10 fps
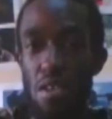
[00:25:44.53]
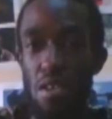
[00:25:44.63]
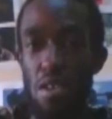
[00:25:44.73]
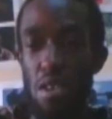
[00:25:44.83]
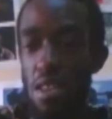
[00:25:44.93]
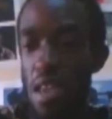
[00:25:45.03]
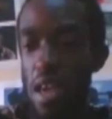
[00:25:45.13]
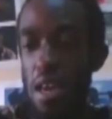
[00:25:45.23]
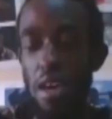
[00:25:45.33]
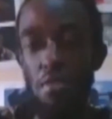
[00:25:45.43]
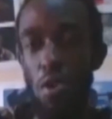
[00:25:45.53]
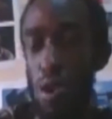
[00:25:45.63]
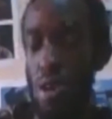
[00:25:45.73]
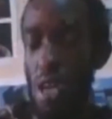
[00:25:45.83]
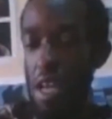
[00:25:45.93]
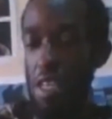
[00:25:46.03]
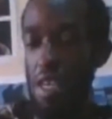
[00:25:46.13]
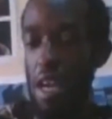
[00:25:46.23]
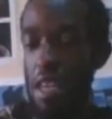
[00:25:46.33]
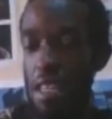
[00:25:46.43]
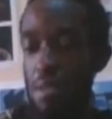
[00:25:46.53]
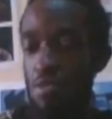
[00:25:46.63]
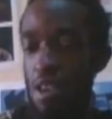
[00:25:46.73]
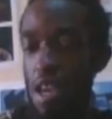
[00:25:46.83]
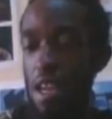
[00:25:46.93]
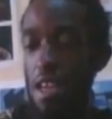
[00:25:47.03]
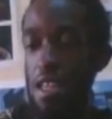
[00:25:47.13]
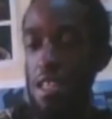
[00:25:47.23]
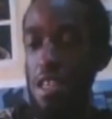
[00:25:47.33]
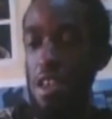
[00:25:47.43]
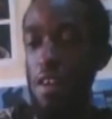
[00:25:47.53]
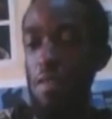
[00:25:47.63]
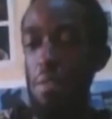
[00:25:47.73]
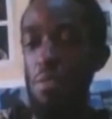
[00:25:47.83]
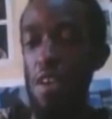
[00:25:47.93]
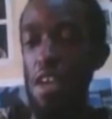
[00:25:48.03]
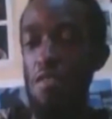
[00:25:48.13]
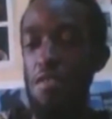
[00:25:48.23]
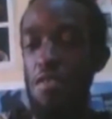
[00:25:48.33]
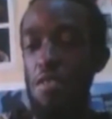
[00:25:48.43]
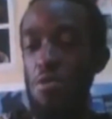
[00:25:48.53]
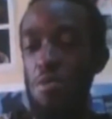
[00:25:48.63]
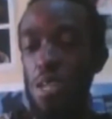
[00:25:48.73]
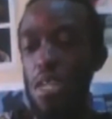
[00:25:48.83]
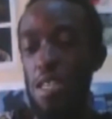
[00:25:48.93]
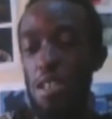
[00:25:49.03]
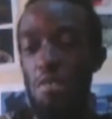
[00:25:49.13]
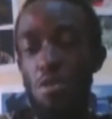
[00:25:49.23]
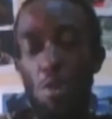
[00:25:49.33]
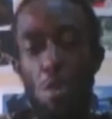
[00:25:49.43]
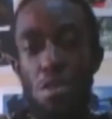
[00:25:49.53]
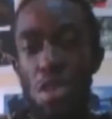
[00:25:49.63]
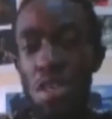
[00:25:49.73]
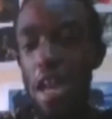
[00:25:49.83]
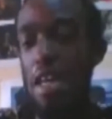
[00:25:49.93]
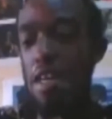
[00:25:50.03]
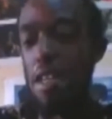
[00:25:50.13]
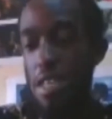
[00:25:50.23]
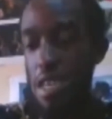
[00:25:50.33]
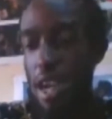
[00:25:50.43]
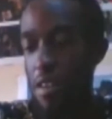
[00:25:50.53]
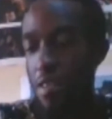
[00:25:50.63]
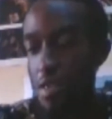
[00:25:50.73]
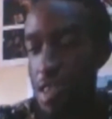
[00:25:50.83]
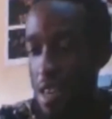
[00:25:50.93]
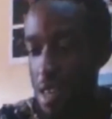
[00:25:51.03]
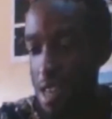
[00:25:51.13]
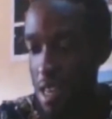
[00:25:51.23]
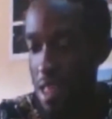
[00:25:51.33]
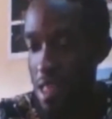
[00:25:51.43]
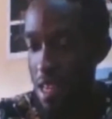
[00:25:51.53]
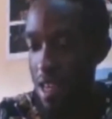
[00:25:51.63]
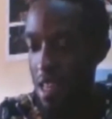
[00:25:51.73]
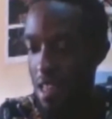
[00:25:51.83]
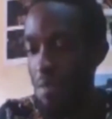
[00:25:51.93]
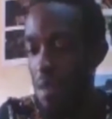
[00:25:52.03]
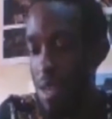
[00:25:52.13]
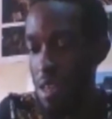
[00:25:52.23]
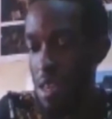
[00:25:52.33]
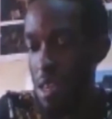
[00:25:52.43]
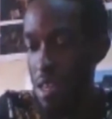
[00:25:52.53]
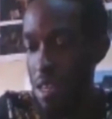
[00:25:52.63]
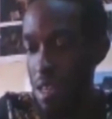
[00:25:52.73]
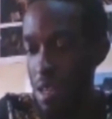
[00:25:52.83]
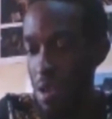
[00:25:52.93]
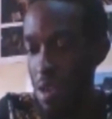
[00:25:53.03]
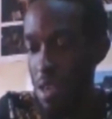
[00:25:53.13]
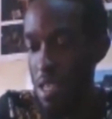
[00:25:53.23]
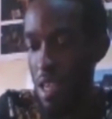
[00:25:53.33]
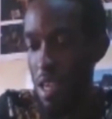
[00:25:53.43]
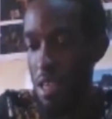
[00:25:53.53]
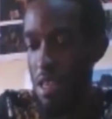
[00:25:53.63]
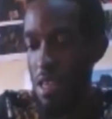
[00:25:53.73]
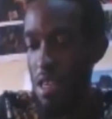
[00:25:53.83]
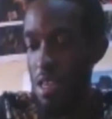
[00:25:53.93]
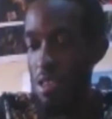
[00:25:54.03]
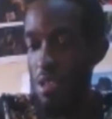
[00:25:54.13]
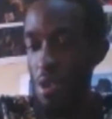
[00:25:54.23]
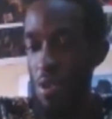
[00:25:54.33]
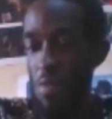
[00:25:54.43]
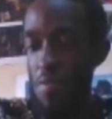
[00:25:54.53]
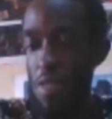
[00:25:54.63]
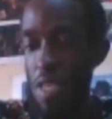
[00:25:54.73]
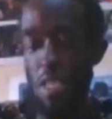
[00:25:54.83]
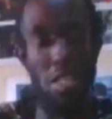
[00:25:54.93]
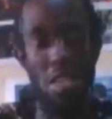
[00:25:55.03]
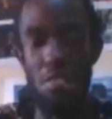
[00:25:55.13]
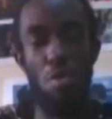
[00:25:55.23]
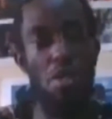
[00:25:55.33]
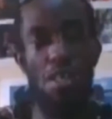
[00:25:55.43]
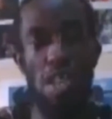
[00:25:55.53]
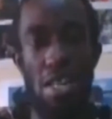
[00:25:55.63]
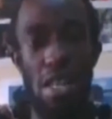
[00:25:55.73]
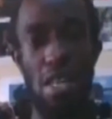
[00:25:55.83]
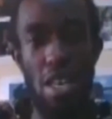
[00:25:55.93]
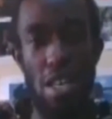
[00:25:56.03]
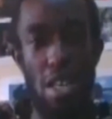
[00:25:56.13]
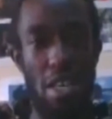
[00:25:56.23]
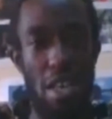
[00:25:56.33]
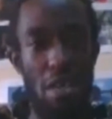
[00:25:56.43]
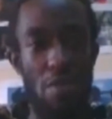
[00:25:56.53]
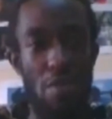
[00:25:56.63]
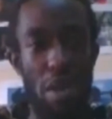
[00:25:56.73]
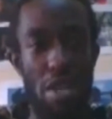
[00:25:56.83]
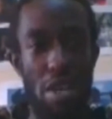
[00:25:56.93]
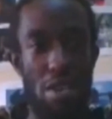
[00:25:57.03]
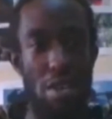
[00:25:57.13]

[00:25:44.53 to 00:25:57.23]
Yes, I for one, I can't hire someone unless they're providing to me a certain solution that I didn't have in the beginning. You understand? So it's more in that kind of manner.